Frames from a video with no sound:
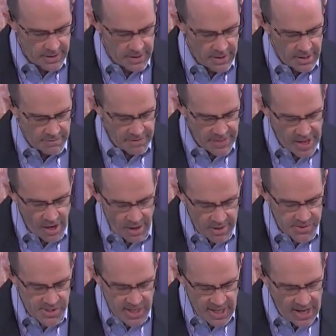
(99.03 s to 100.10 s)
For they
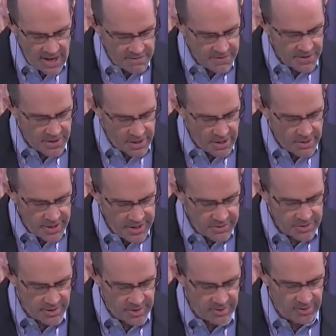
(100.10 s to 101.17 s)
all seek after their own
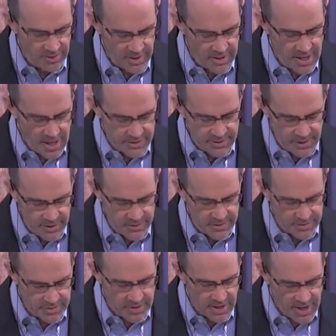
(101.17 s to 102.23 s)
interests and not those
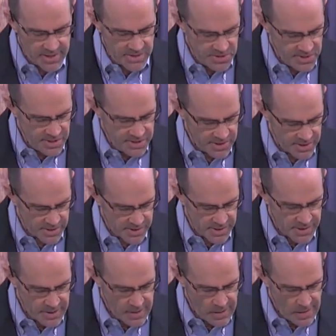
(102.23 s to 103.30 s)
of Christ
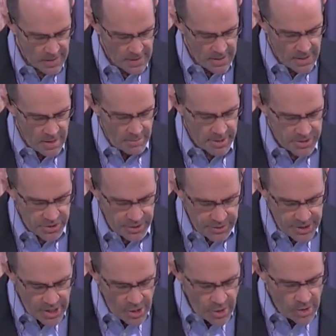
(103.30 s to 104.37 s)
Jesus. But you
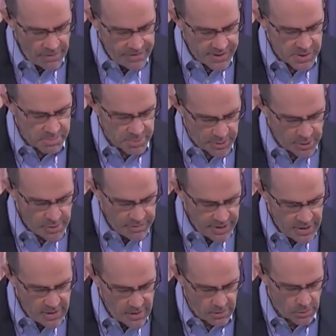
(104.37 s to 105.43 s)
know of his
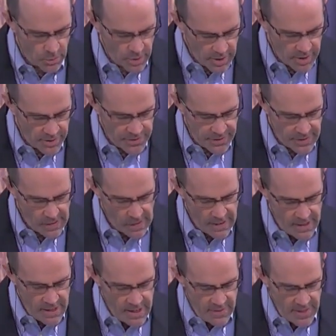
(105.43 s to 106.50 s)
proven worth,
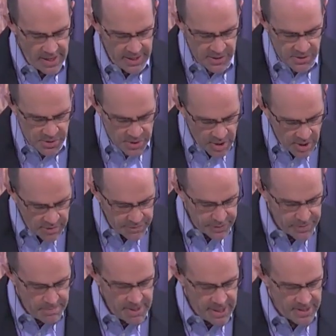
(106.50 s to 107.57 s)
that he served
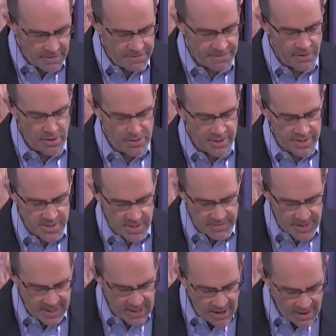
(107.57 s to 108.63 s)
with me in the furtherance of
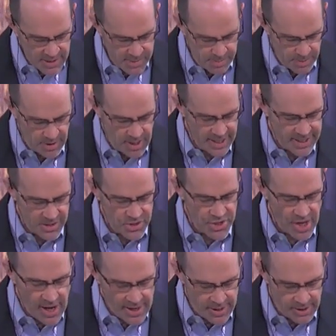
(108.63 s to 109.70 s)
the gospel like a
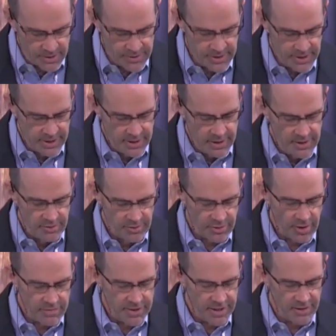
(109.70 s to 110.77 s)
child
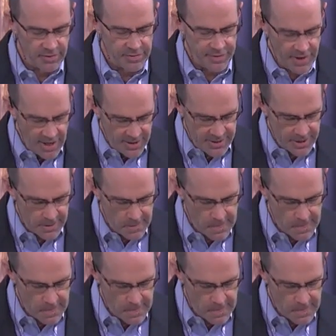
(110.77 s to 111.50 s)
serving his father.